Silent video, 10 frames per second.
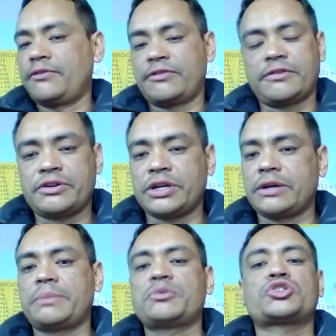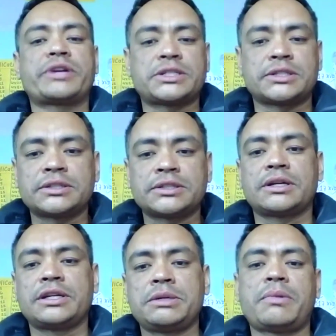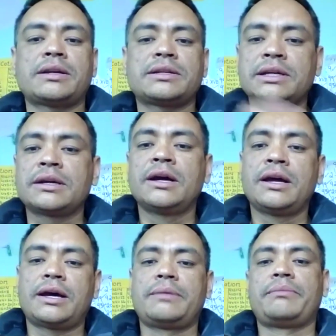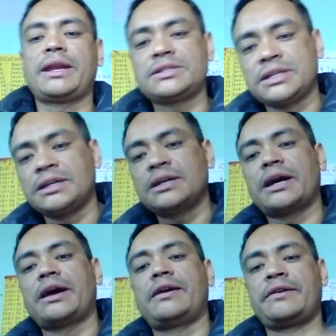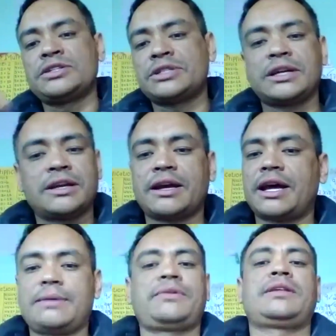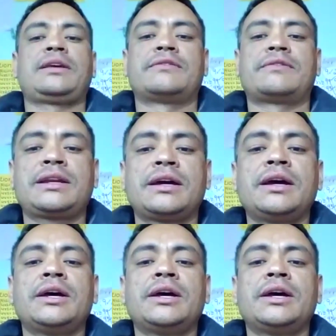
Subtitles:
for demonstrations, demanding and managing, arranging, and everything, right?